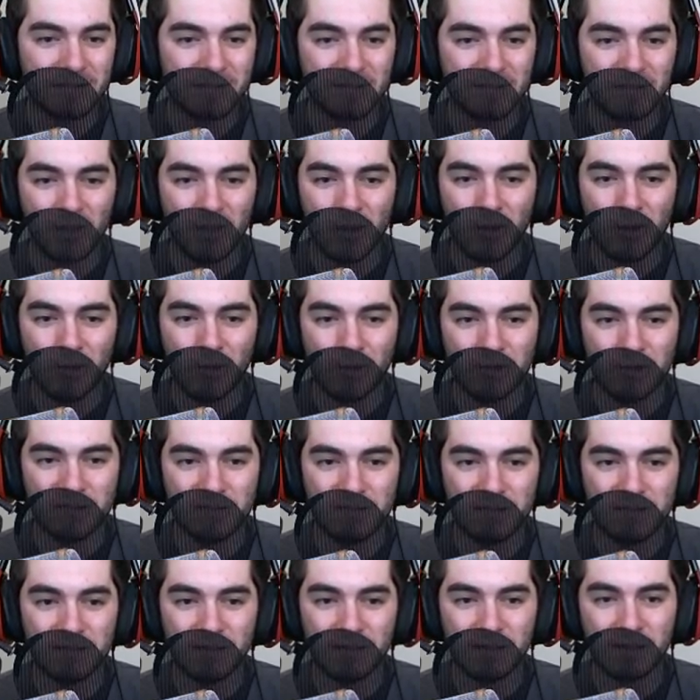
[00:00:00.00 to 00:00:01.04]
So let's
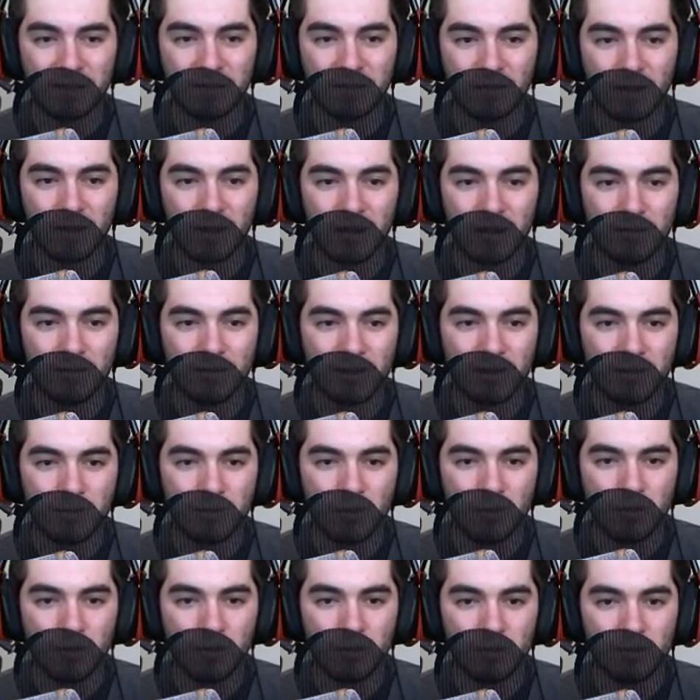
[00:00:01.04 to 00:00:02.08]
see, do I have any
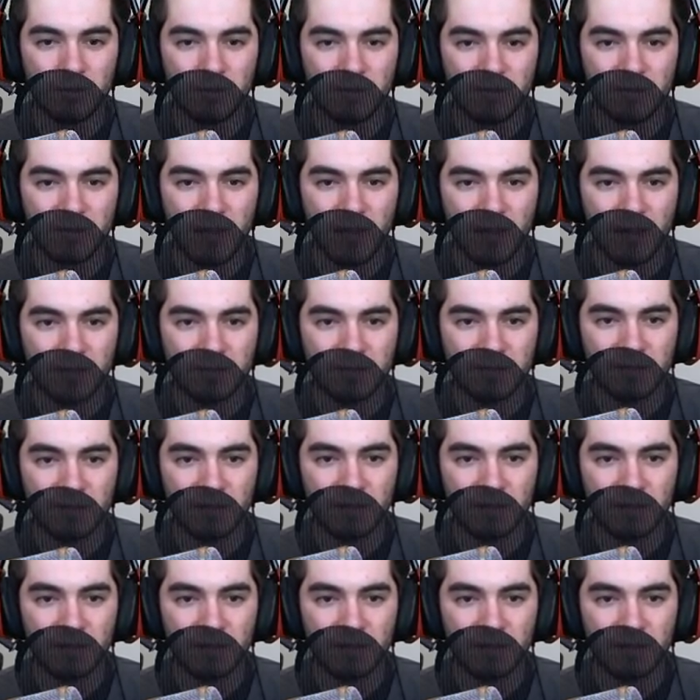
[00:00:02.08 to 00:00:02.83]
more stacks